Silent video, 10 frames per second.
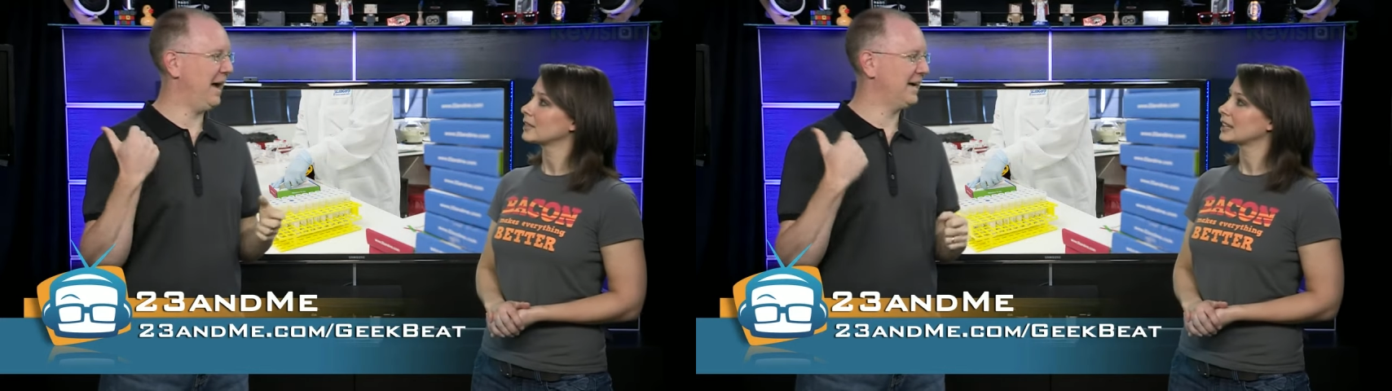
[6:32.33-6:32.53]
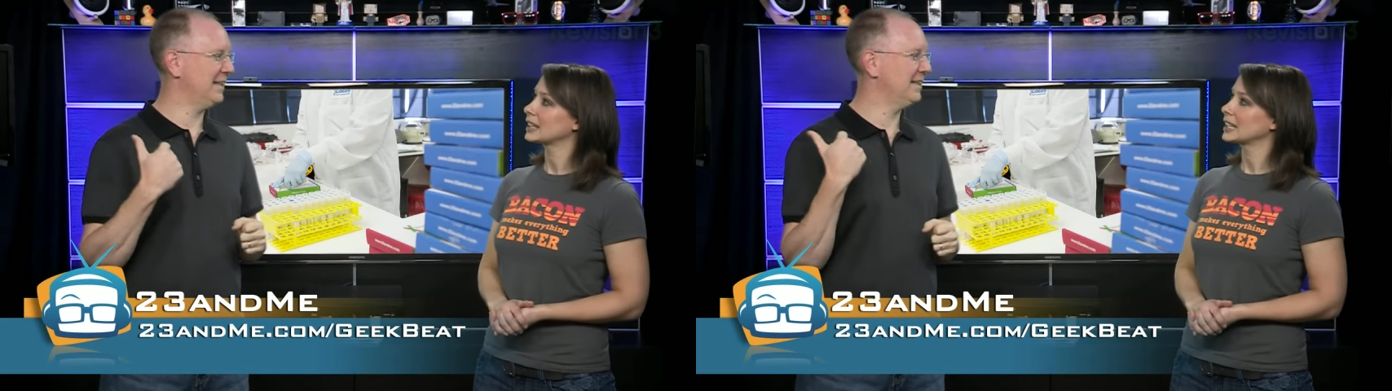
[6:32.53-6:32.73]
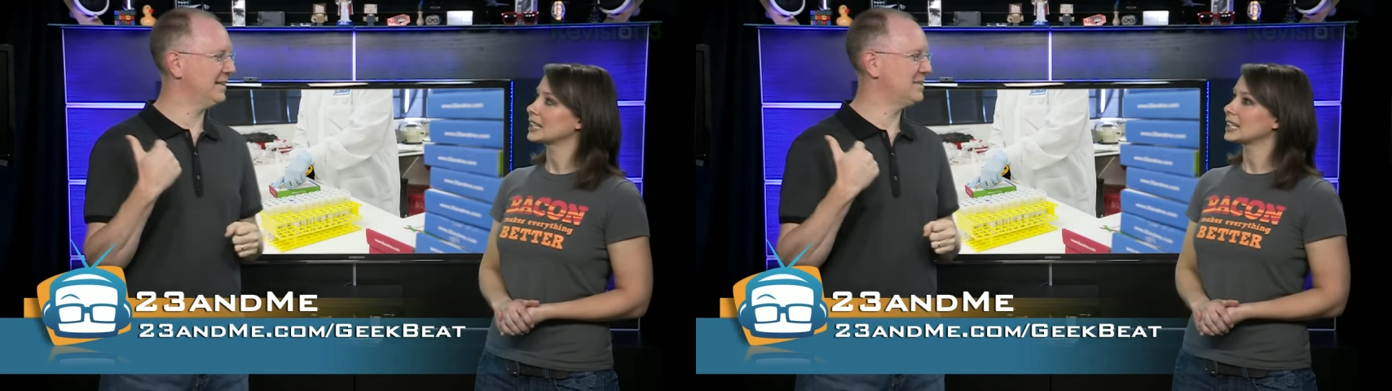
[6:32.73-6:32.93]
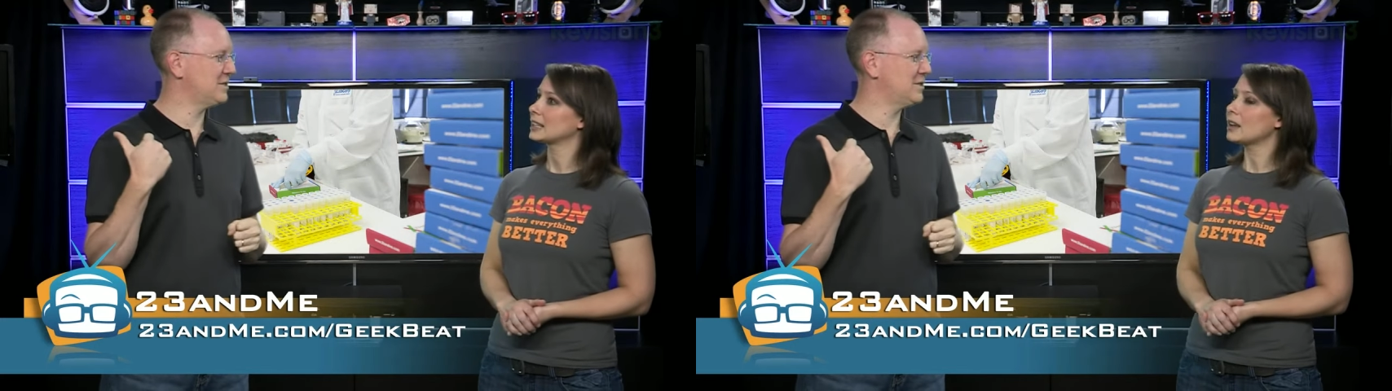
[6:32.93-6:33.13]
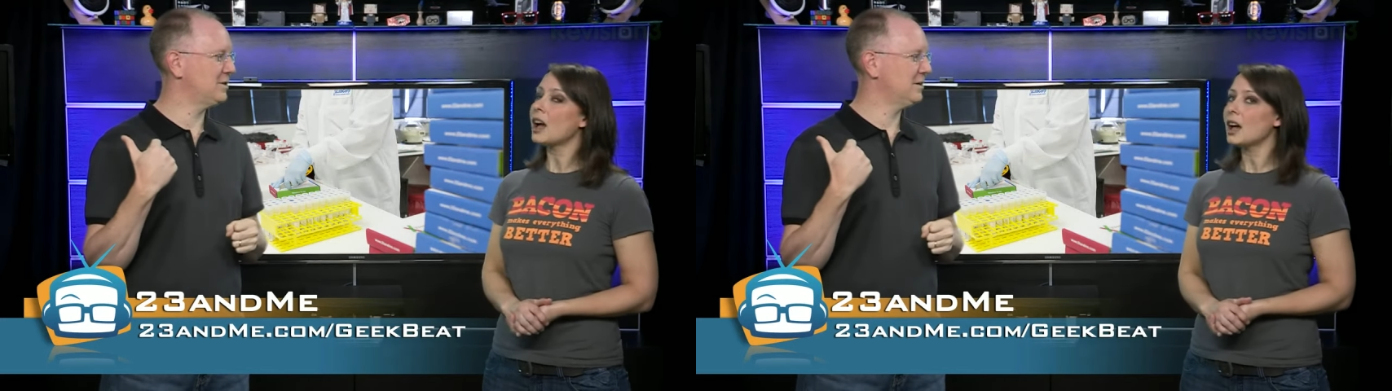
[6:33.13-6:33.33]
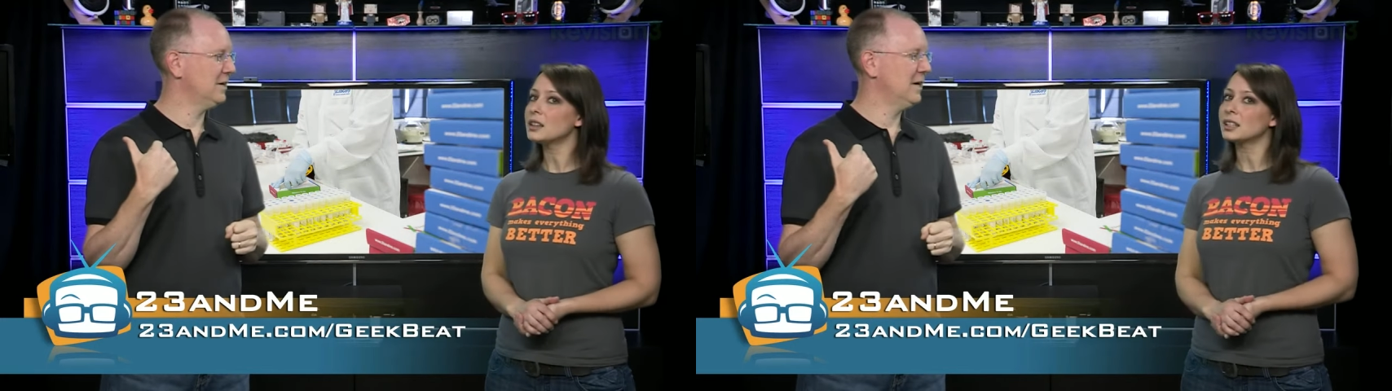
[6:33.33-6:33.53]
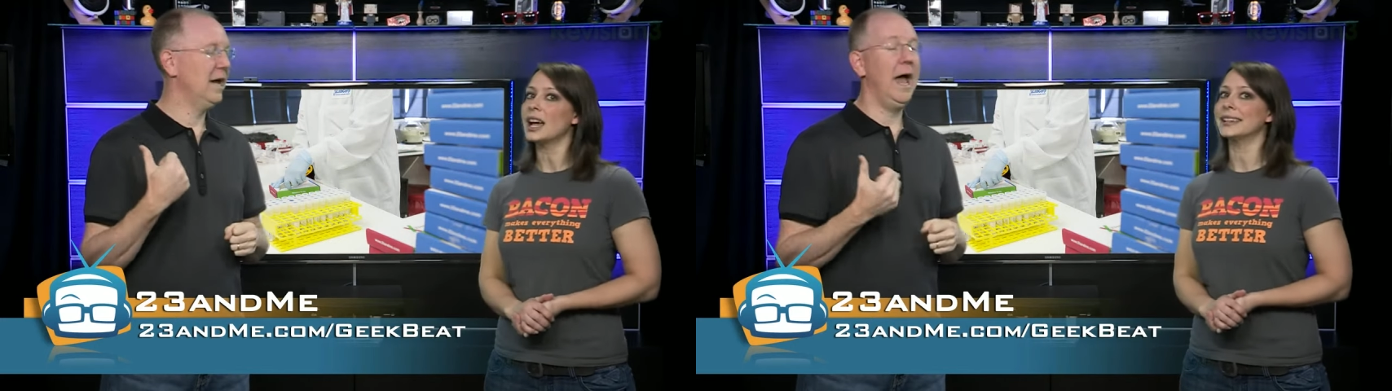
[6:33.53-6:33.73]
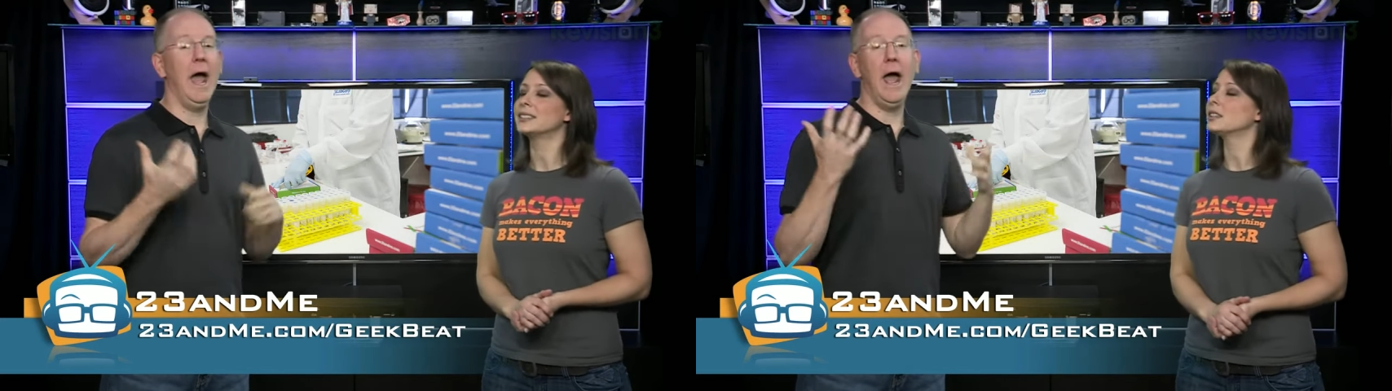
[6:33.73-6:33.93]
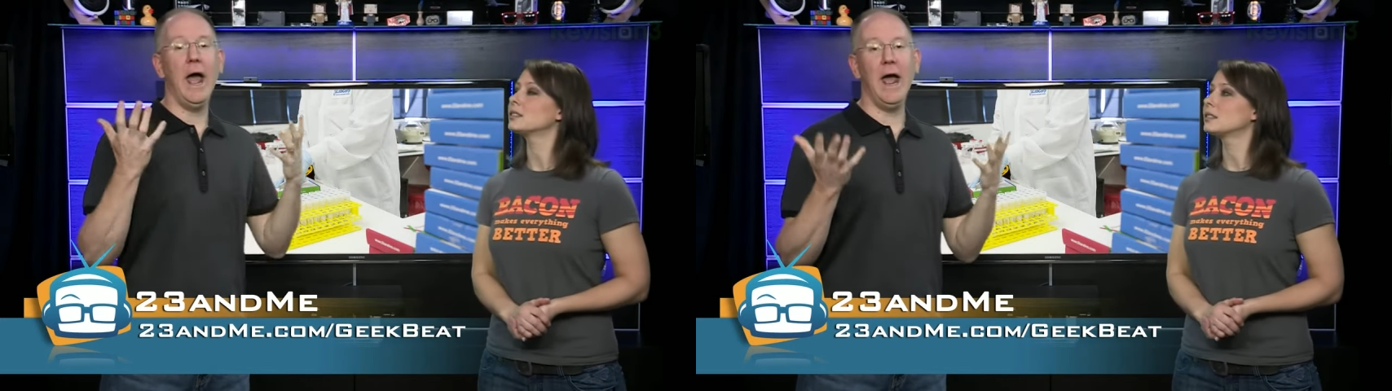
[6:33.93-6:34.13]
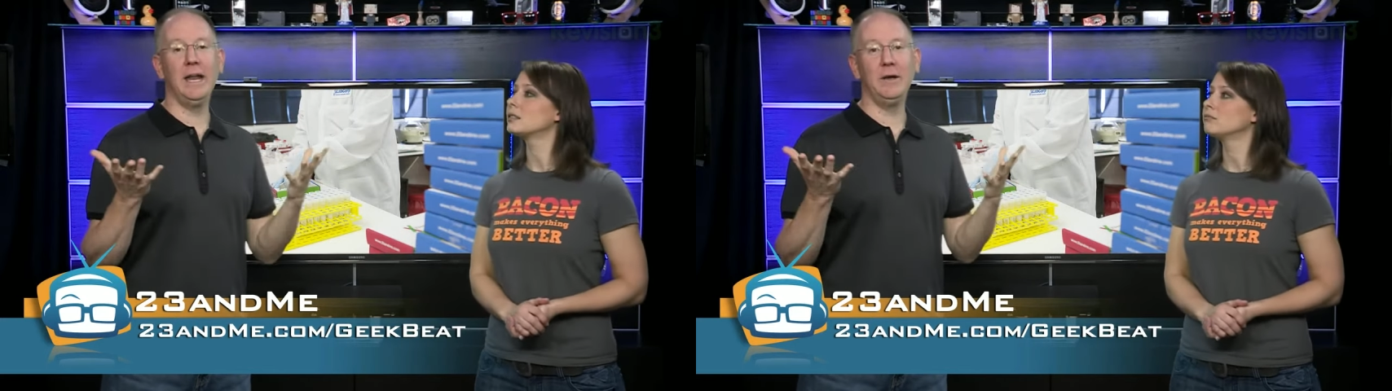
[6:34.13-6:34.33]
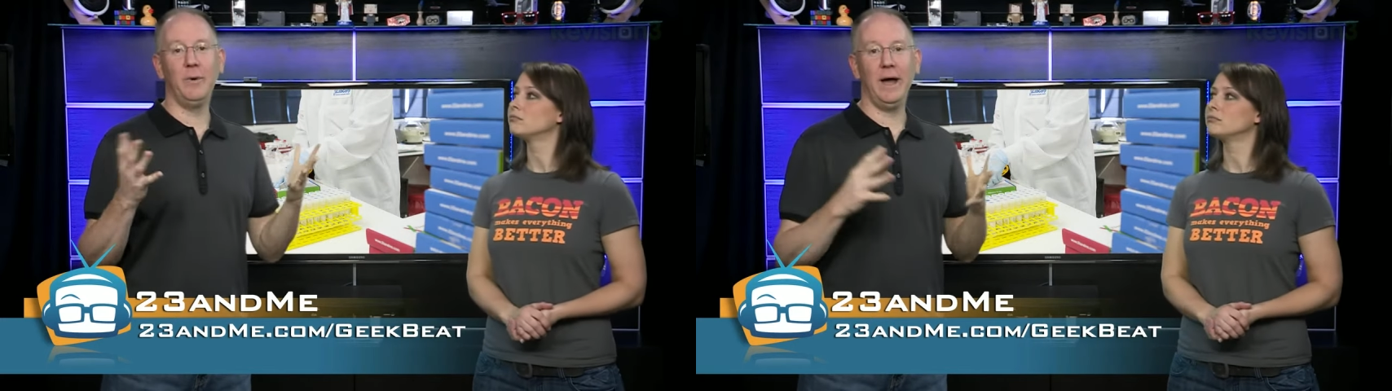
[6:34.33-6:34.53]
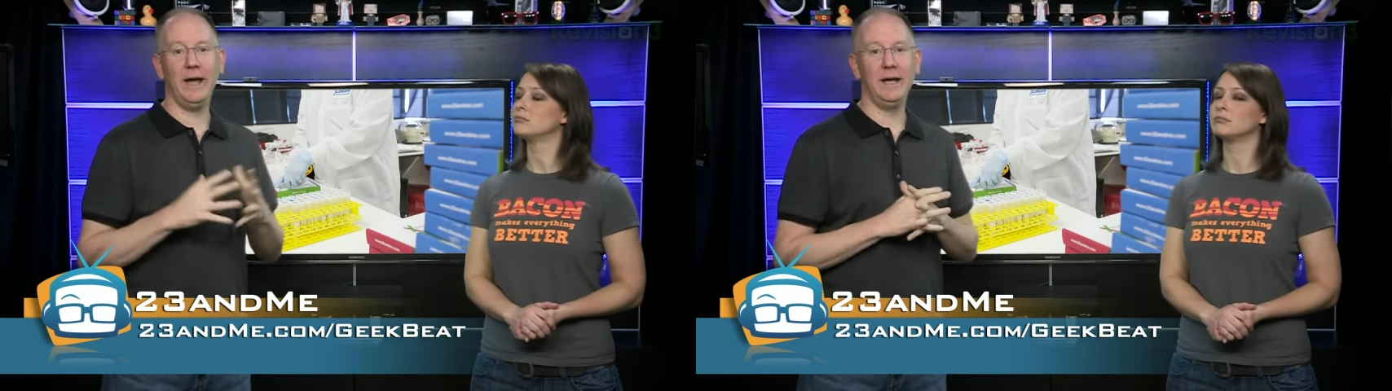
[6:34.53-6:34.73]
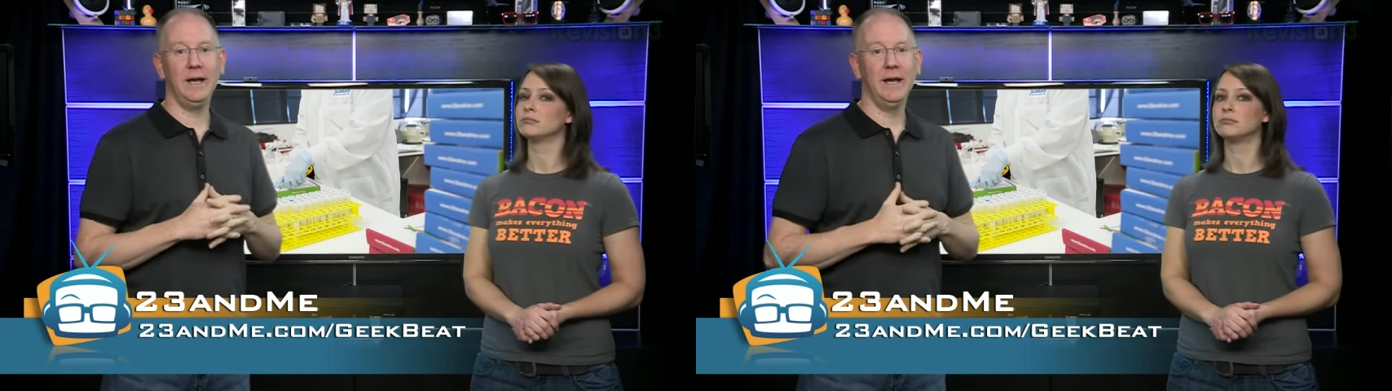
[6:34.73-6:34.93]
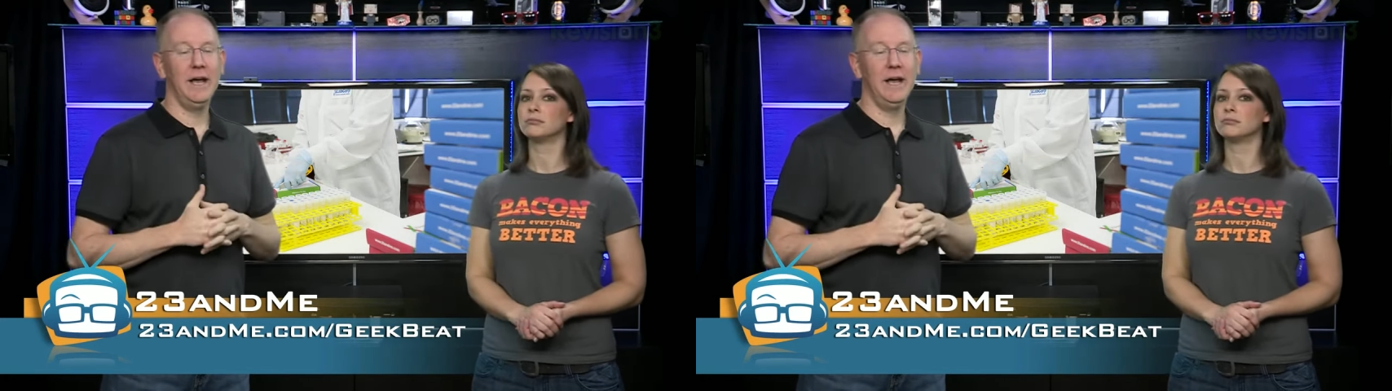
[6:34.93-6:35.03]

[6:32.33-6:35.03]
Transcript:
Speaker 1: back in the stu-
Speaker 2: A scientist.
Speaker 1: Anyway,